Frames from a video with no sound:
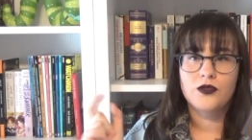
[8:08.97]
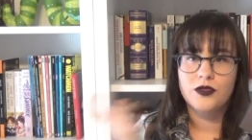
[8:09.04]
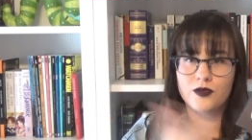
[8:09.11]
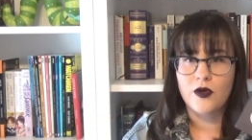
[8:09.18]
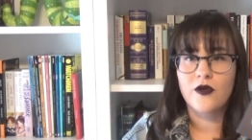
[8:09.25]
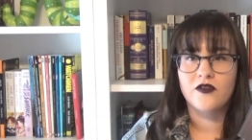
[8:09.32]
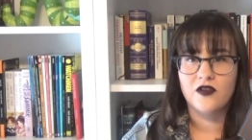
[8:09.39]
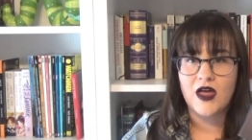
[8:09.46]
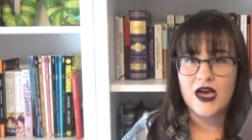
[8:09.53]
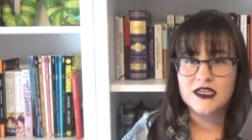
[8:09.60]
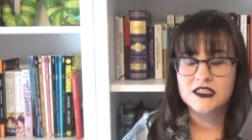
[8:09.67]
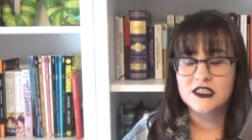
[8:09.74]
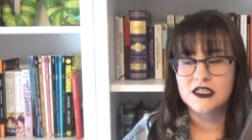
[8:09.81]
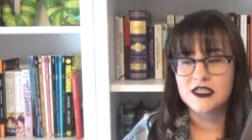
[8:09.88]
Throne of
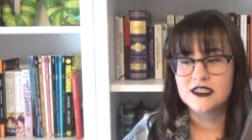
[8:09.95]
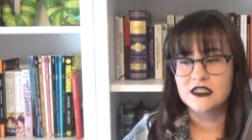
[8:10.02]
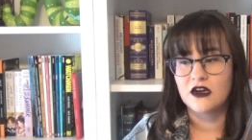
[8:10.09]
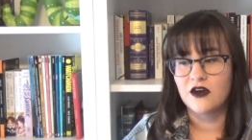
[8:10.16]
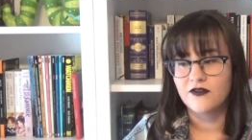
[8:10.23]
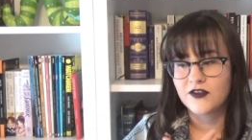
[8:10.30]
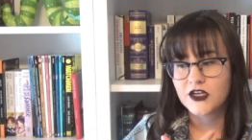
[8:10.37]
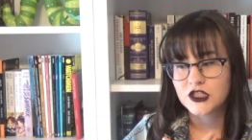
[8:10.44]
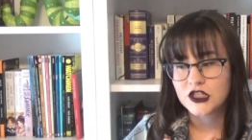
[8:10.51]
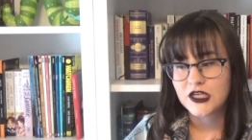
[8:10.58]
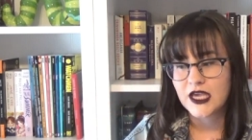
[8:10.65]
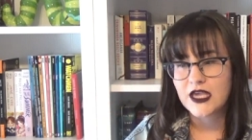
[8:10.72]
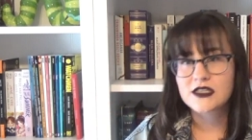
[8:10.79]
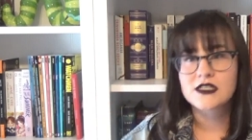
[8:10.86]
Glass series and not
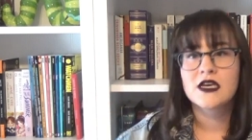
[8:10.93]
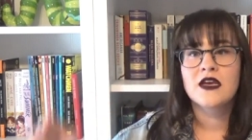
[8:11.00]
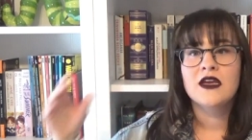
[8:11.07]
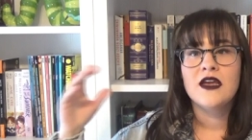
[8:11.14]
finishing it.